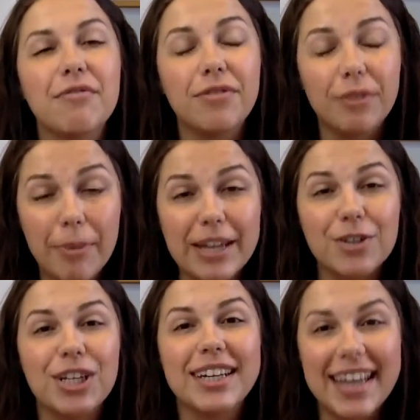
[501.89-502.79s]

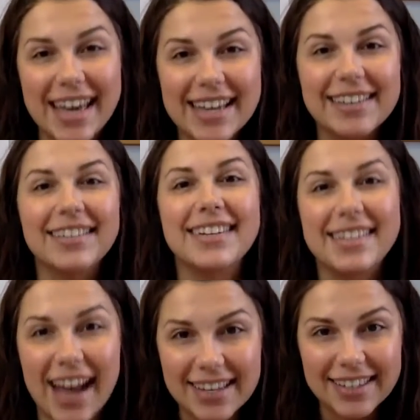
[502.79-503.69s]
inflammation is
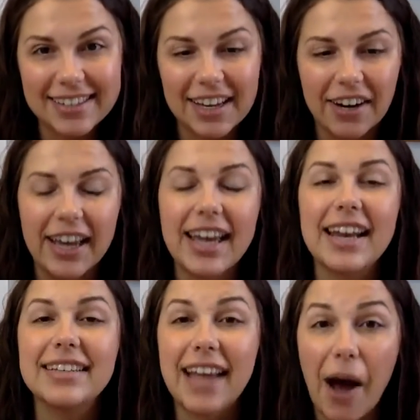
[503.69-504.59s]

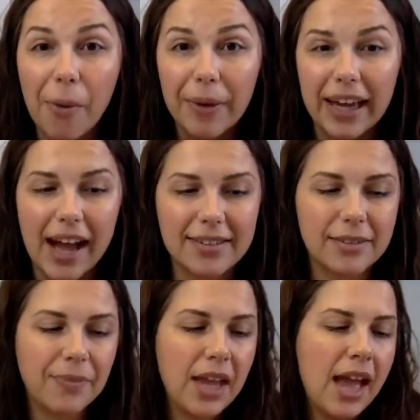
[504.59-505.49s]
necessary. It is helping
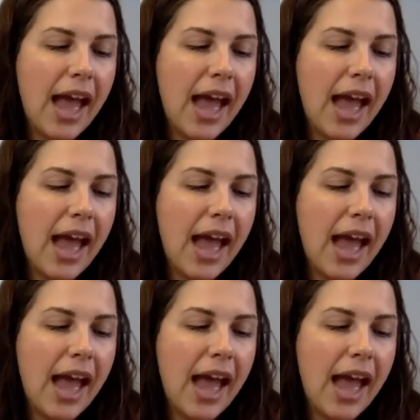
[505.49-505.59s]
us.